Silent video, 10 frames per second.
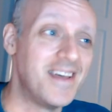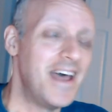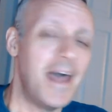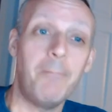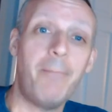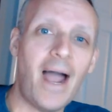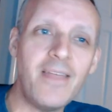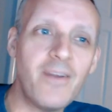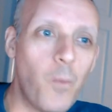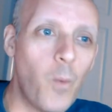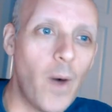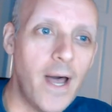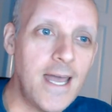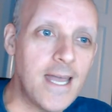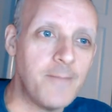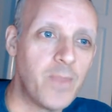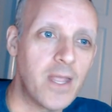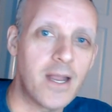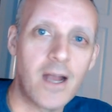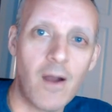And by the way,
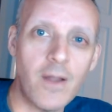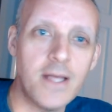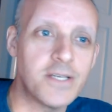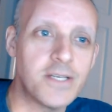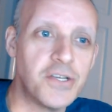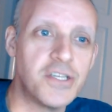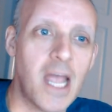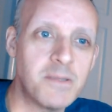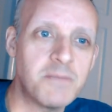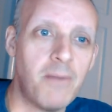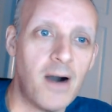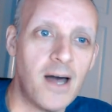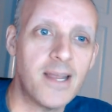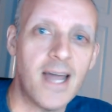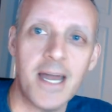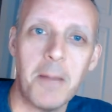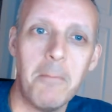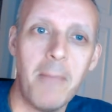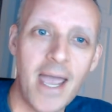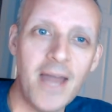Geralt is a James Bond kind of
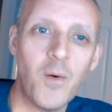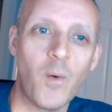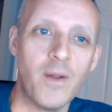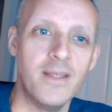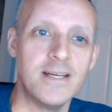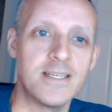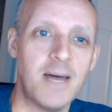man whore in this.